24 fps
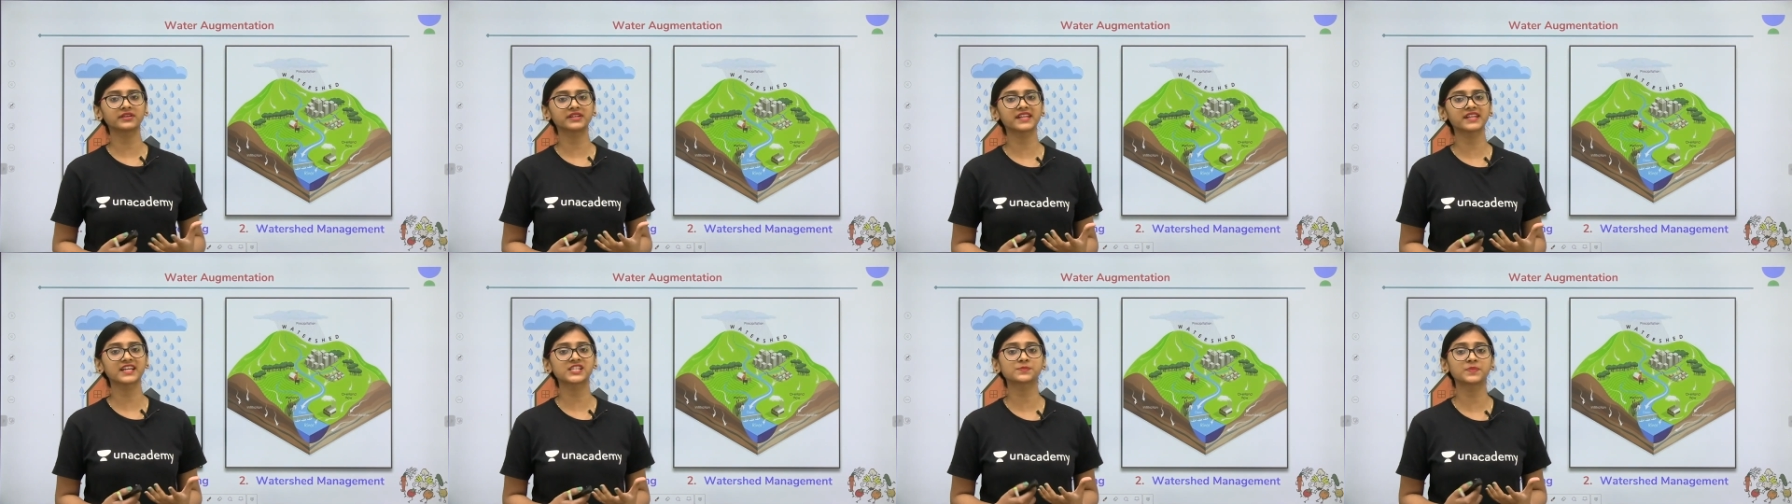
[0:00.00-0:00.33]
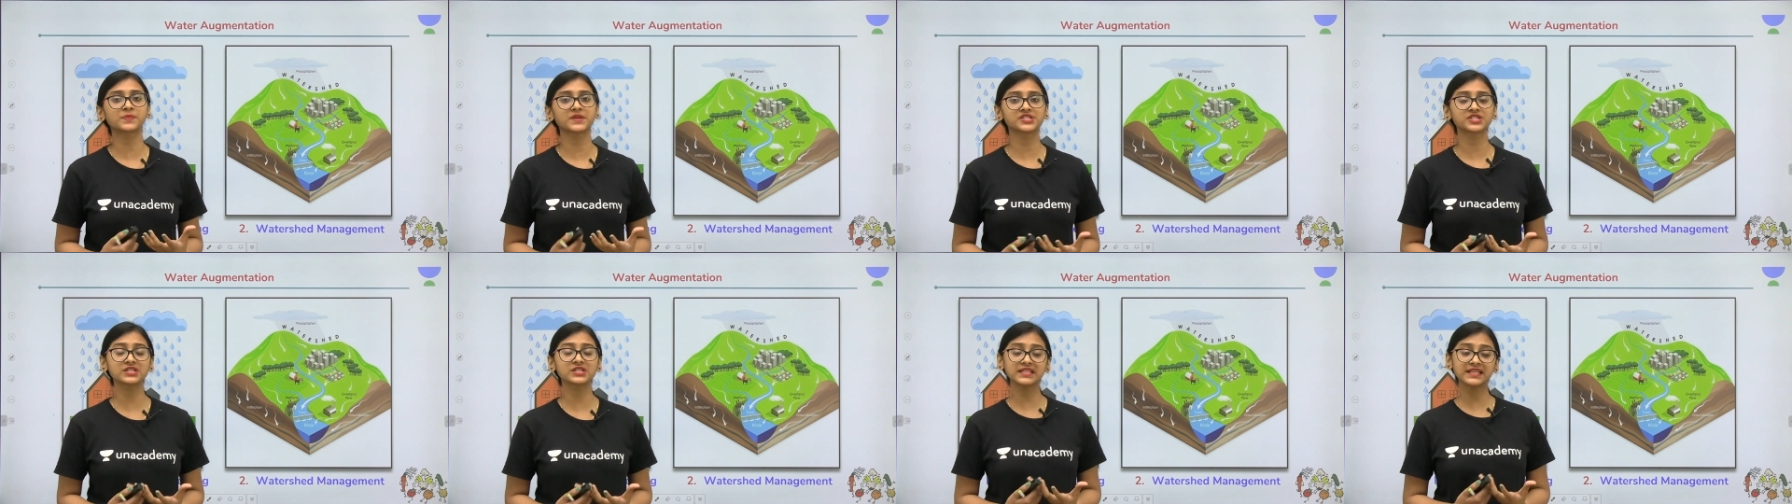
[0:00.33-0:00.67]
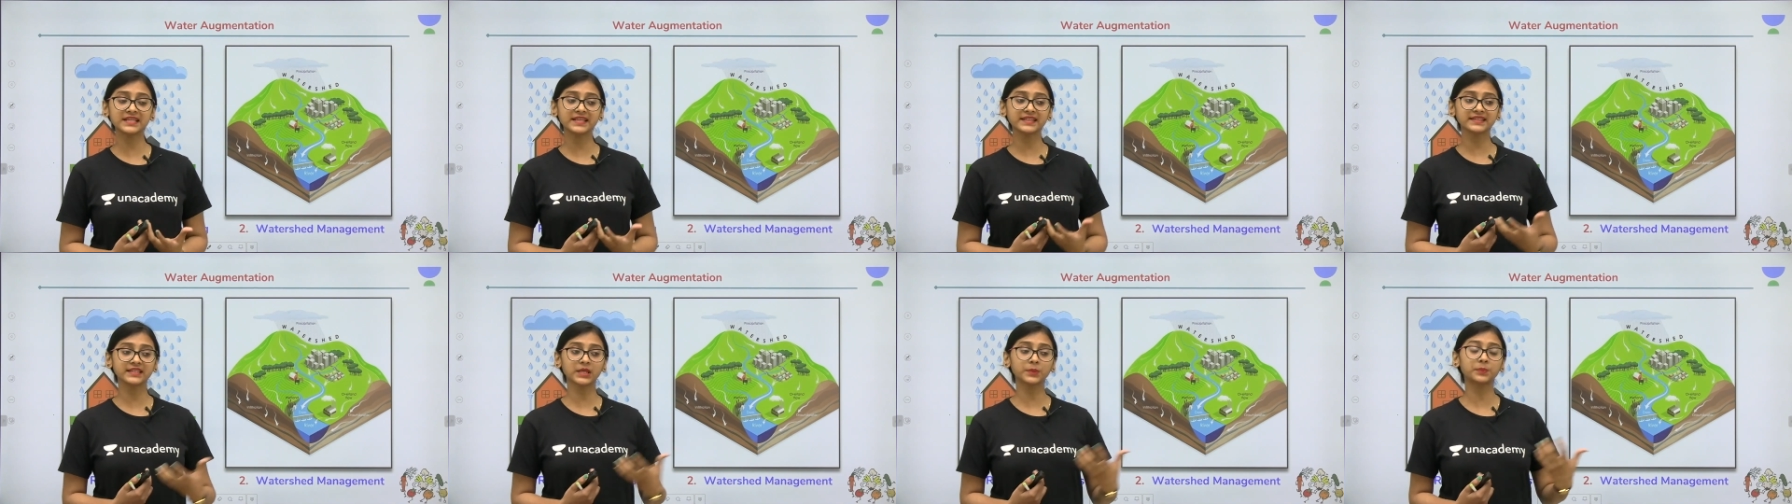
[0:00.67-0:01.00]

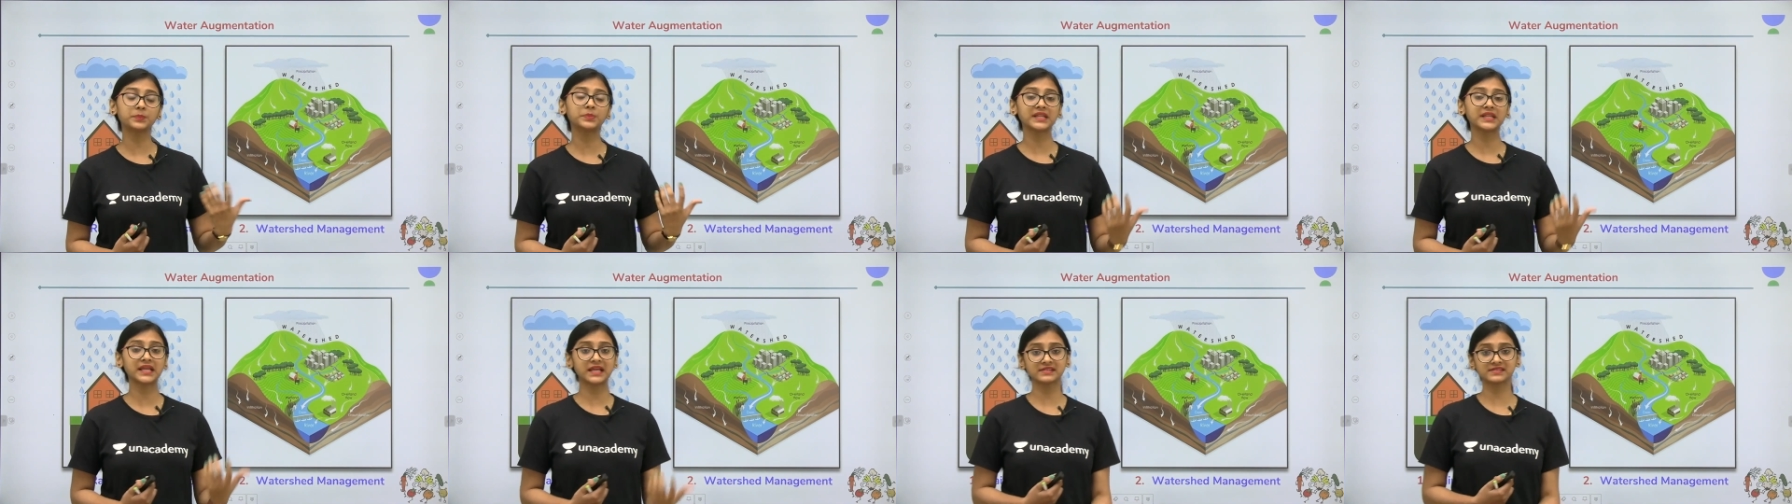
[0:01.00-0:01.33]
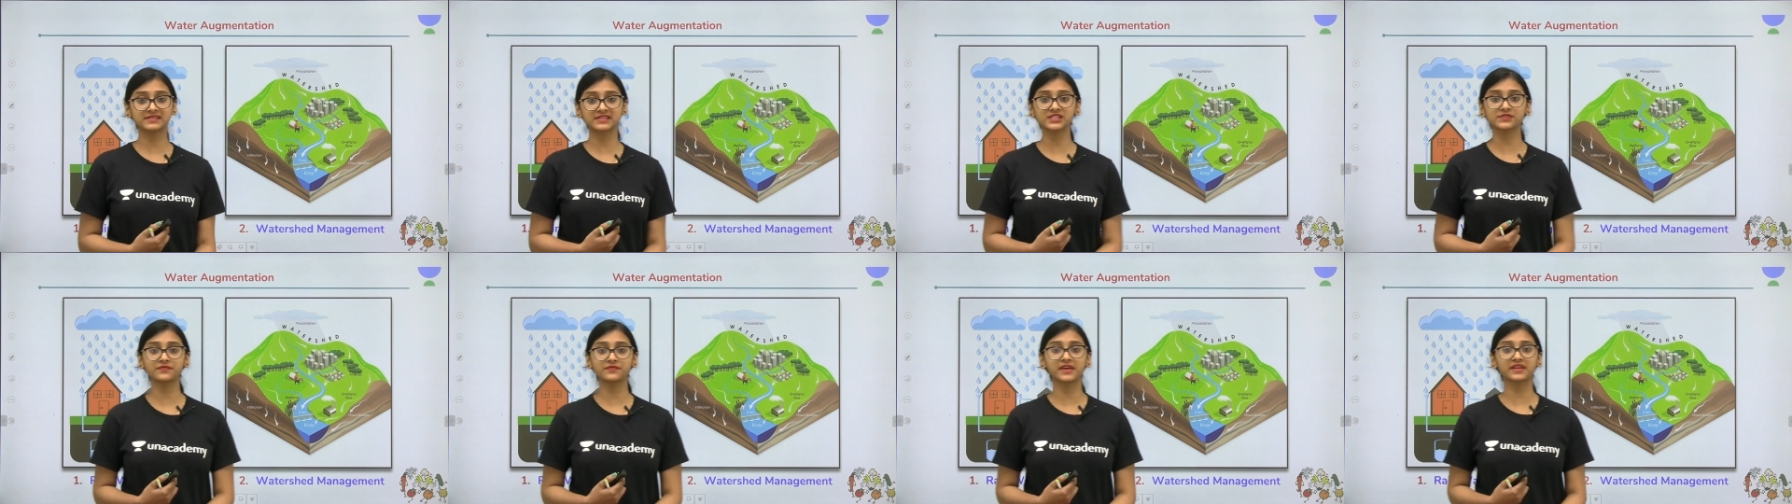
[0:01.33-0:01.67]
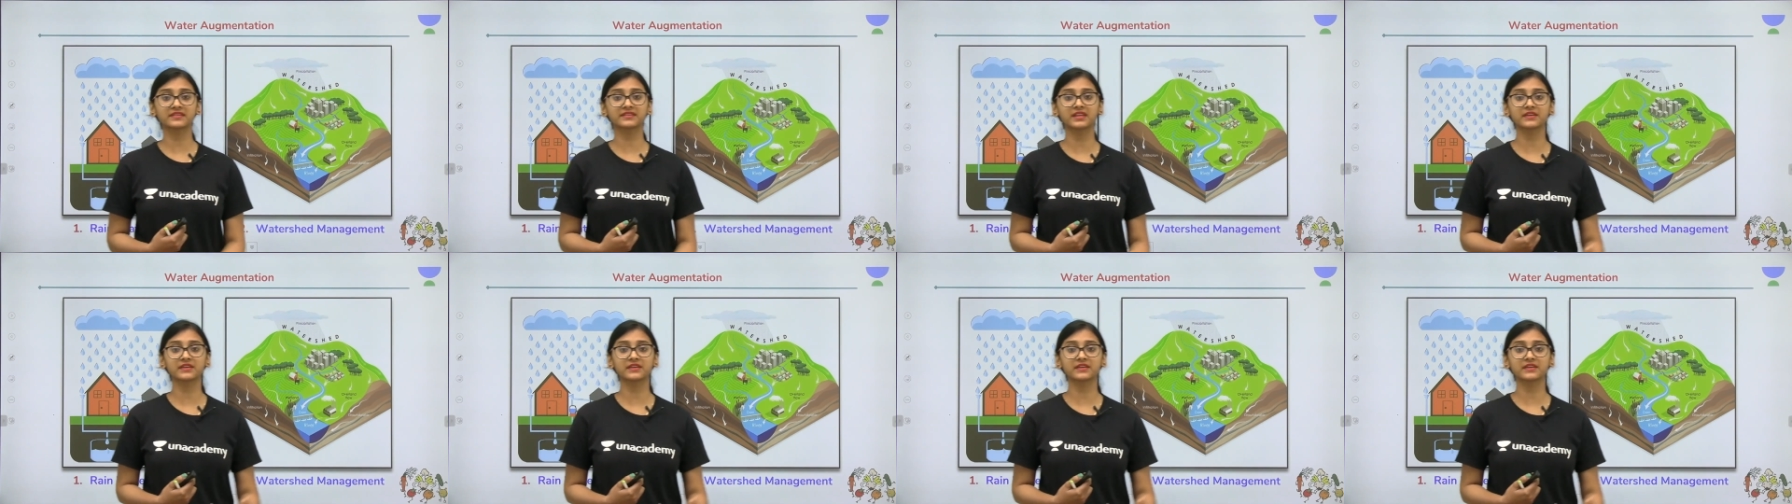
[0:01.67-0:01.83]
especially in the places where